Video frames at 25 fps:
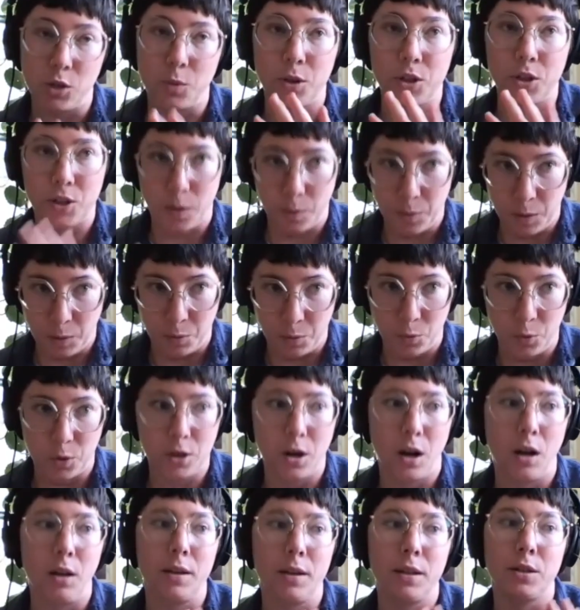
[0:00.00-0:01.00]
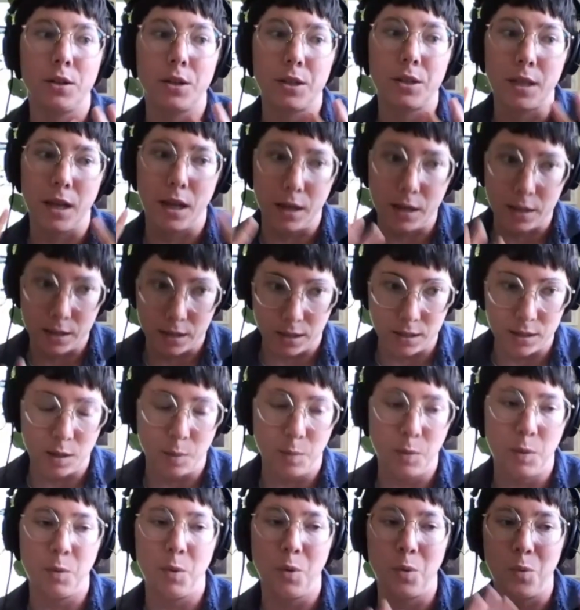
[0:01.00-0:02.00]
which some people would call intersex and
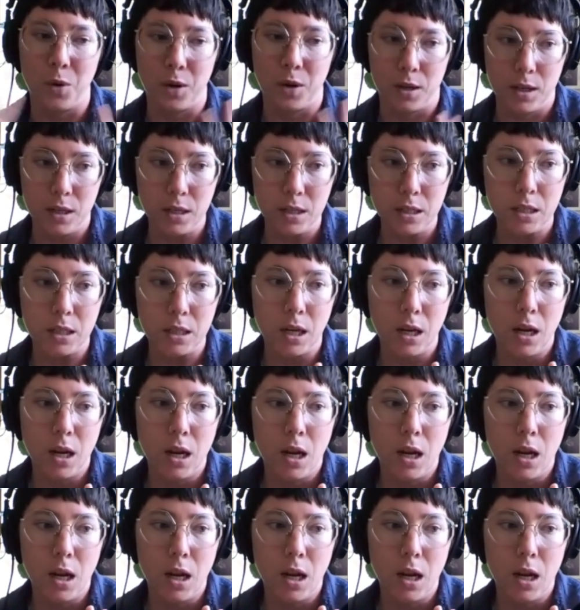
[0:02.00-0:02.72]
some people wouldn't.